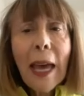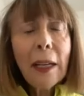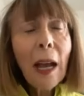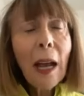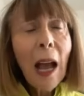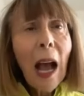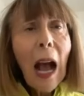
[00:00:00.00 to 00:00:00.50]

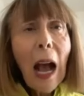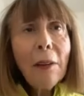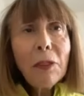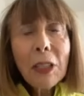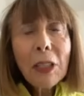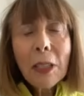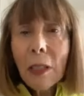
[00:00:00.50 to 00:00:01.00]
And
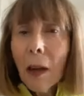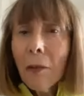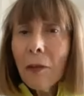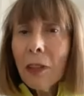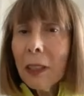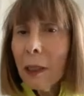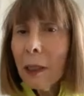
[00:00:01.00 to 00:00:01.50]
I've
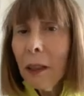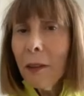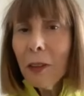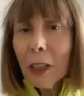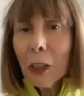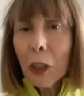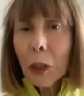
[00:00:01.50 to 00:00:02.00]
discovered that
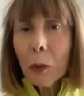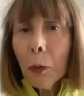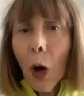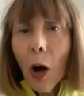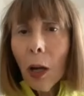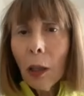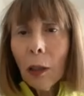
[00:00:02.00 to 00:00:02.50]
living
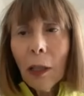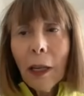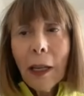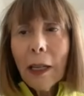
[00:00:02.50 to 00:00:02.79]
small